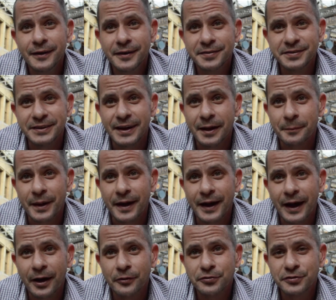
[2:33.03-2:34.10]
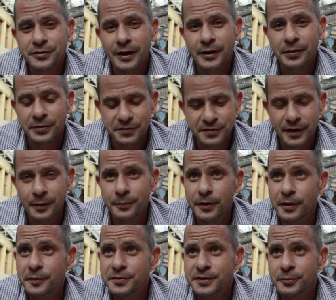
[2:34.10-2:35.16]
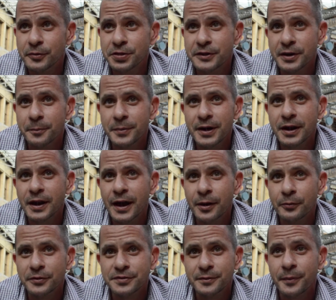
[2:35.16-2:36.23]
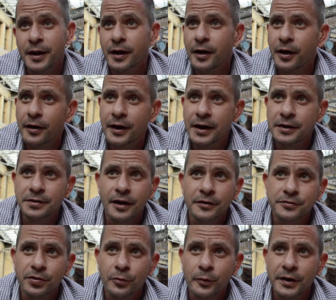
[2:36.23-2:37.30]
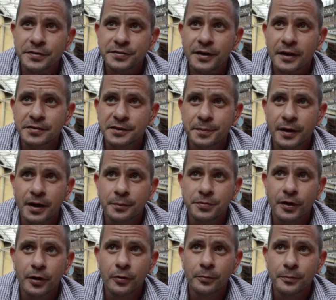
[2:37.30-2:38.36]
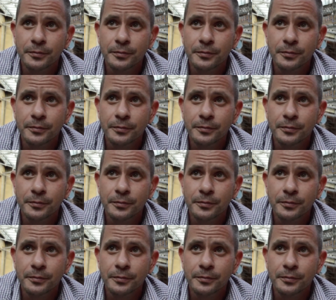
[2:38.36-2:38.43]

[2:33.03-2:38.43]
sitting on my couch out in the suburbs, and within a minute, I was in my car heading down to the west side to pick up dope.